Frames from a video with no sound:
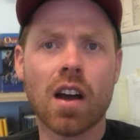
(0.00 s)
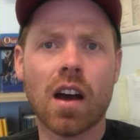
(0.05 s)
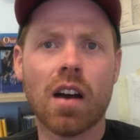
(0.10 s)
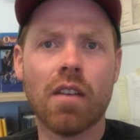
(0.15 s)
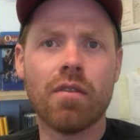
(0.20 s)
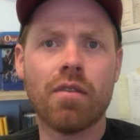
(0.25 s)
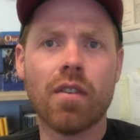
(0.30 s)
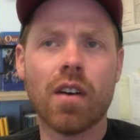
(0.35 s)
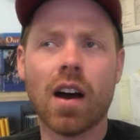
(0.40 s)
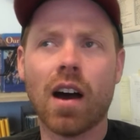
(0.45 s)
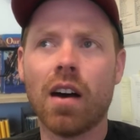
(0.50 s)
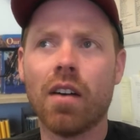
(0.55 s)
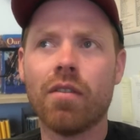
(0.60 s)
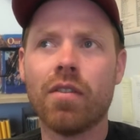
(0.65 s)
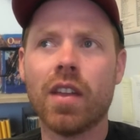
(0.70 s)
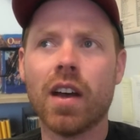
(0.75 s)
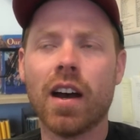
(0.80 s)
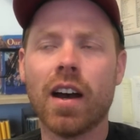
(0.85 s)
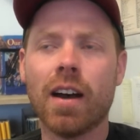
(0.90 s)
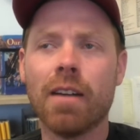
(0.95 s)
of,
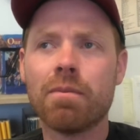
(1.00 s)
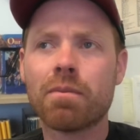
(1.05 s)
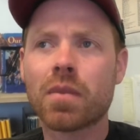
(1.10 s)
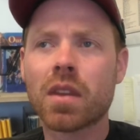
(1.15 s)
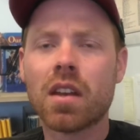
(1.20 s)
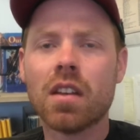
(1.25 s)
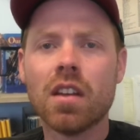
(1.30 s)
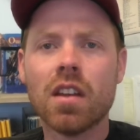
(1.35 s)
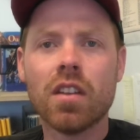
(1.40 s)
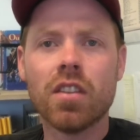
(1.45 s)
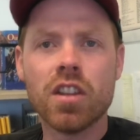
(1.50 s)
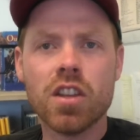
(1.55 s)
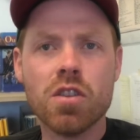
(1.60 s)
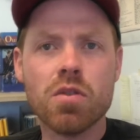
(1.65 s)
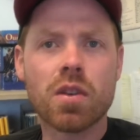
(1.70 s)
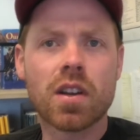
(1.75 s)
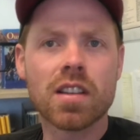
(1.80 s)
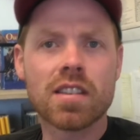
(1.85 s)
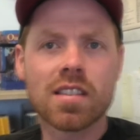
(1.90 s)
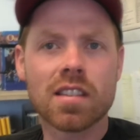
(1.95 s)
of the, the
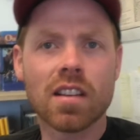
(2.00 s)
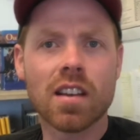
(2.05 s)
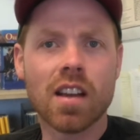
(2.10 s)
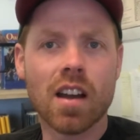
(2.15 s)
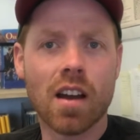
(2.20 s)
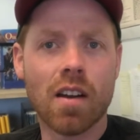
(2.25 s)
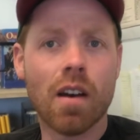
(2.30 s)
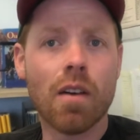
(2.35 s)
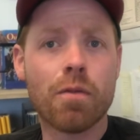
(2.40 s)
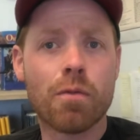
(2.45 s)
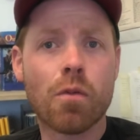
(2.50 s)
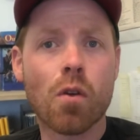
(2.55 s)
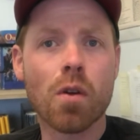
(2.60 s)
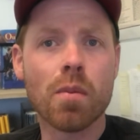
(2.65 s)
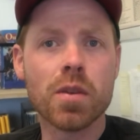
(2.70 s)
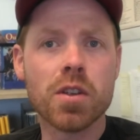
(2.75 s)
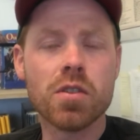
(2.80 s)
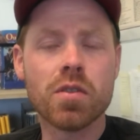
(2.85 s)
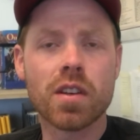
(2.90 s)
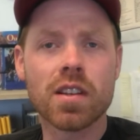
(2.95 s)
Yugos, uh, of
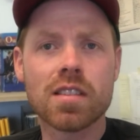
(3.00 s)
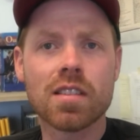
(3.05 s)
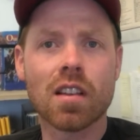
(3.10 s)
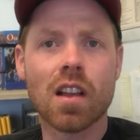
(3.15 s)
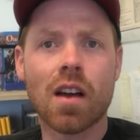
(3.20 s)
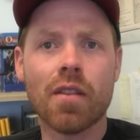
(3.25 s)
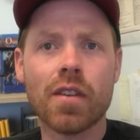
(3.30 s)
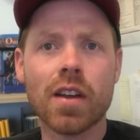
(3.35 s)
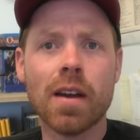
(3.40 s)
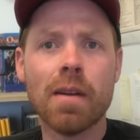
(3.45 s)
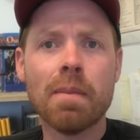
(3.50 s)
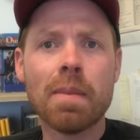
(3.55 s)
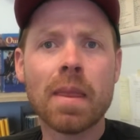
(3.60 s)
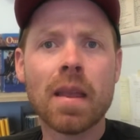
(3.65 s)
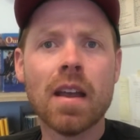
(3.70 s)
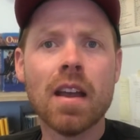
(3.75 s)
former Yugoslavia.